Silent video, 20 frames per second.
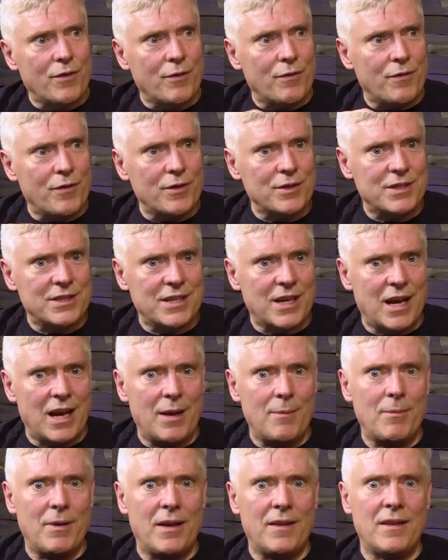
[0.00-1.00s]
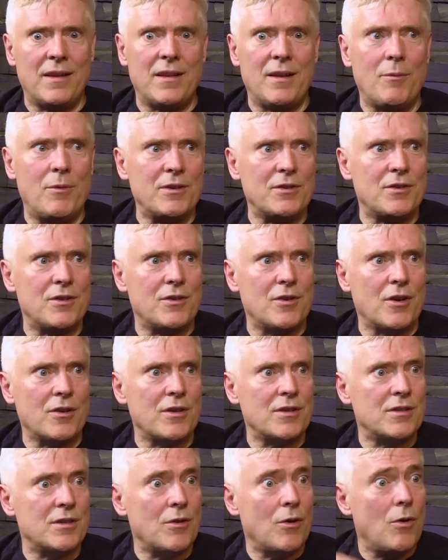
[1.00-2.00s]
first time, and then they went to the doctor and
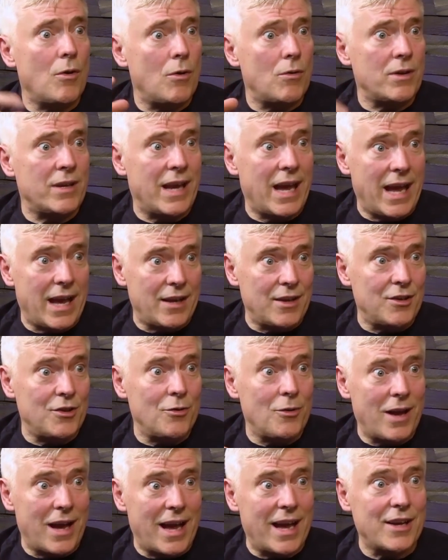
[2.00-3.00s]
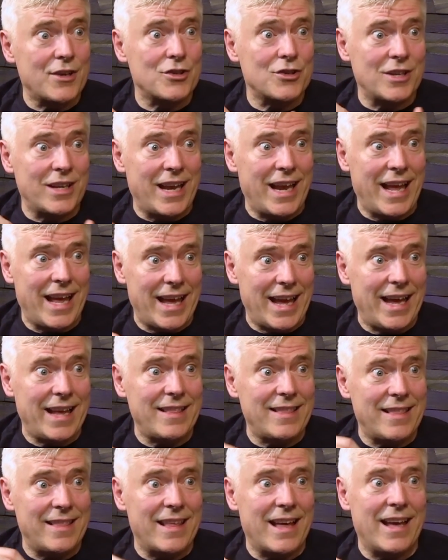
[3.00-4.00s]
they said, oh, yeah, you actually
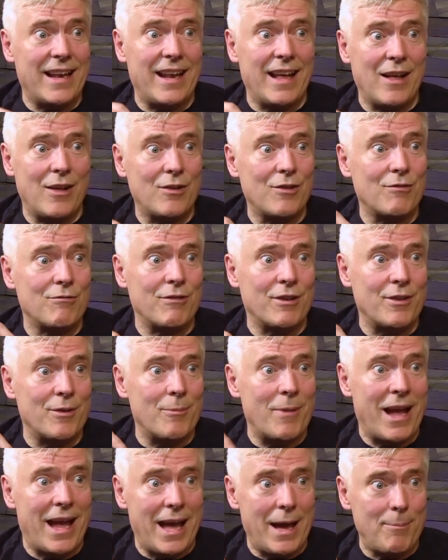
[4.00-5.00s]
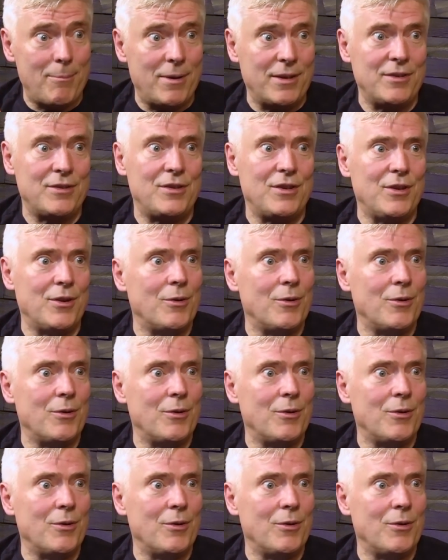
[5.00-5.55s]
had that algorithm happen to you.